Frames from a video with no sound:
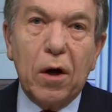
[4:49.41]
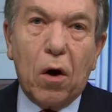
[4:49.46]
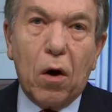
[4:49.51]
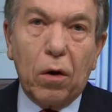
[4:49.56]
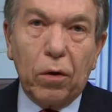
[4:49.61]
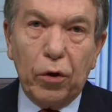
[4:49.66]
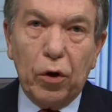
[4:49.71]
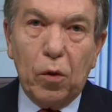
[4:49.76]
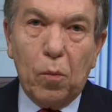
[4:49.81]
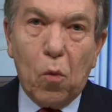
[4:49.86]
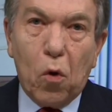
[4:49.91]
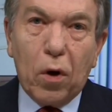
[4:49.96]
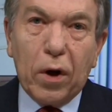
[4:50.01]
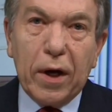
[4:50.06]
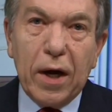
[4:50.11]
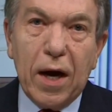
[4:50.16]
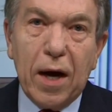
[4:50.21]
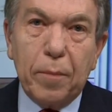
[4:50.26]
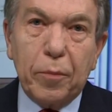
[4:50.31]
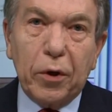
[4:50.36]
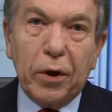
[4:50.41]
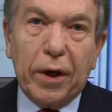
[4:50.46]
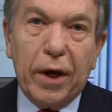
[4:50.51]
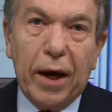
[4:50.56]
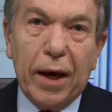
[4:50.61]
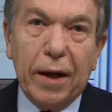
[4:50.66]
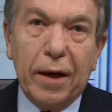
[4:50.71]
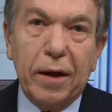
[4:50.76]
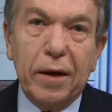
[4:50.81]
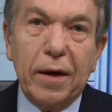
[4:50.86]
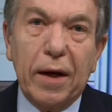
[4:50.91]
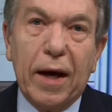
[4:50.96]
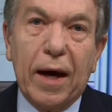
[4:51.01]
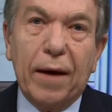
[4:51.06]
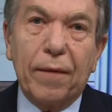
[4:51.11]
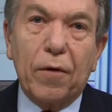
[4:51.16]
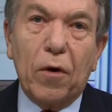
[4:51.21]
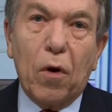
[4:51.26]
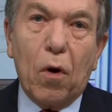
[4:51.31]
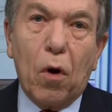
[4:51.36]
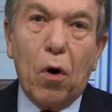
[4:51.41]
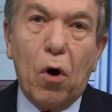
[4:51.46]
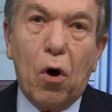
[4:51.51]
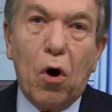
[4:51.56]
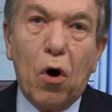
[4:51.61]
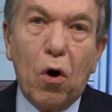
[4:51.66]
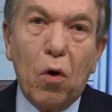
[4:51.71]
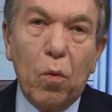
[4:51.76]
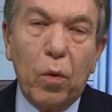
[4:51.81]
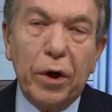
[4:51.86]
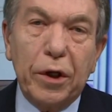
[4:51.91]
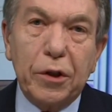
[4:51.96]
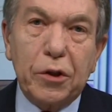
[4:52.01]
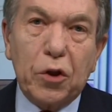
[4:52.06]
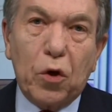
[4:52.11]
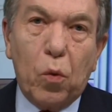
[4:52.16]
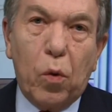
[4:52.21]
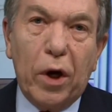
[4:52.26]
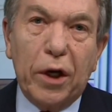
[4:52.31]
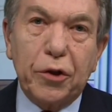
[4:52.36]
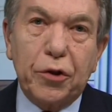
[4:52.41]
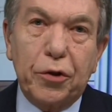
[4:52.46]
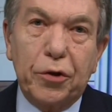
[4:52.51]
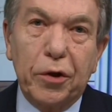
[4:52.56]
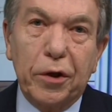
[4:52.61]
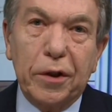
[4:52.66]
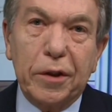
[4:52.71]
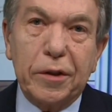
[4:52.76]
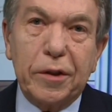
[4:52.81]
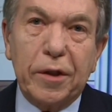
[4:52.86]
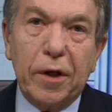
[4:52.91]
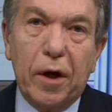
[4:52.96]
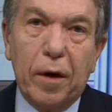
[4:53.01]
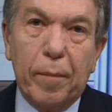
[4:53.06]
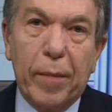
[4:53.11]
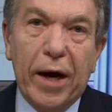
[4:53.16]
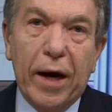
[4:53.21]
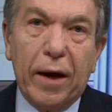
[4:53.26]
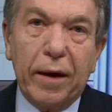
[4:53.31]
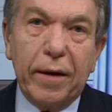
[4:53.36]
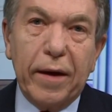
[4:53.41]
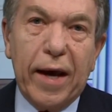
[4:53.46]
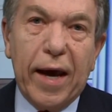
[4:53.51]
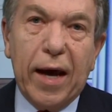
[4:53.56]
are a little more complicated, and there are always questions about